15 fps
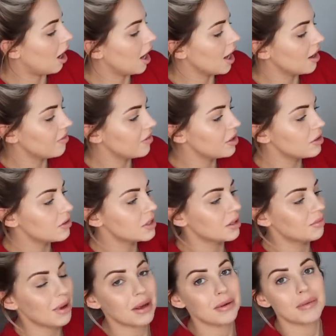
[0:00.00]
I have
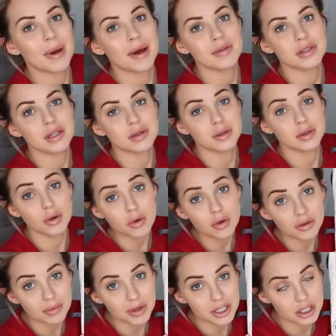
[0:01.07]
used baby bouncers with
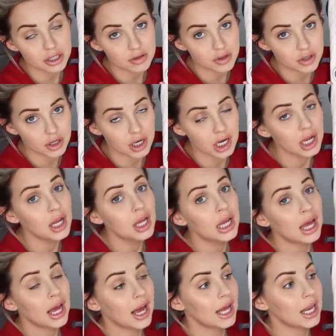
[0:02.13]
all of my children
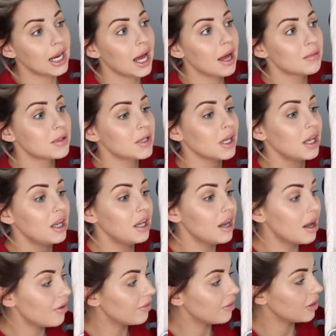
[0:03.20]
and absolutely
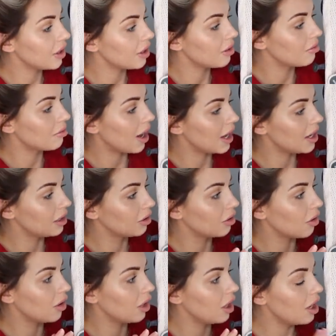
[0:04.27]
love them and
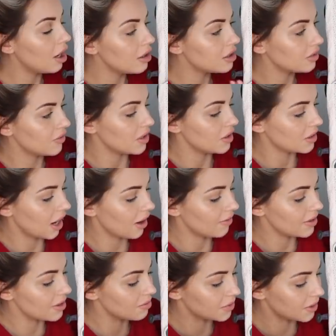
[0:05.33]
got loads of use out
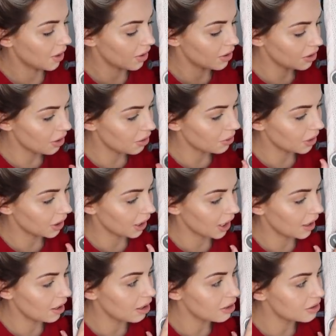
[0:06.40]
of them. So I know I'm gonna
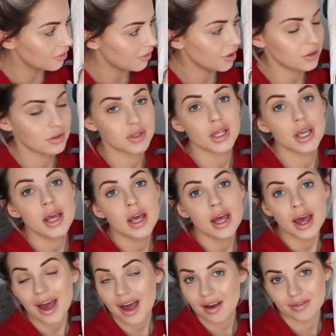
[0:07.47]
get loads of use
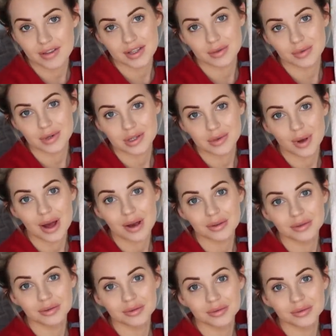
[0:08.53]
out of this one as well.